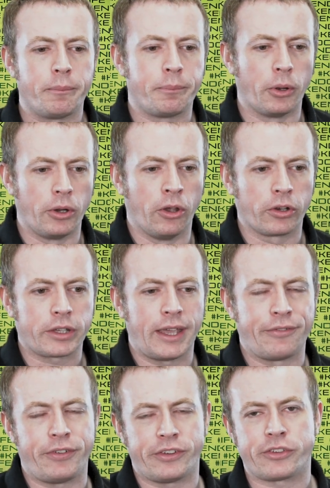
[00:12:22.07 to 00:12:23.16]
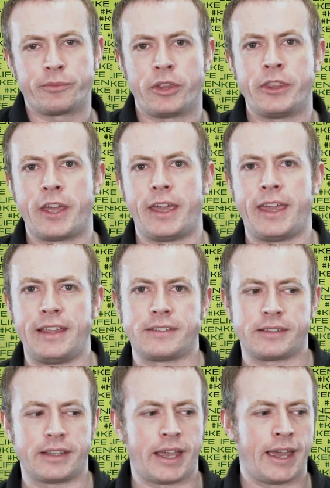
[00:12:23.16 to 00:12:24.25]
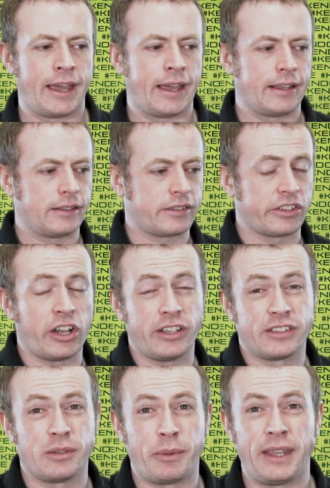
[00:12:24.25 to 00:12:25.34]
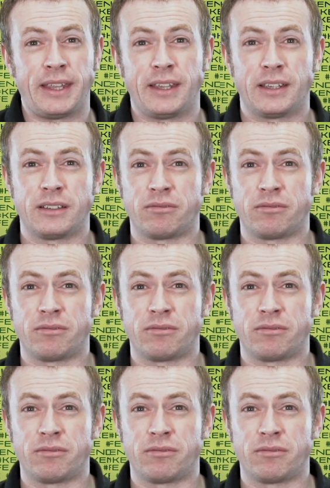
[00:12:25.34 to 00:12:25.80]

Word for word: but look if it's something that is starting to be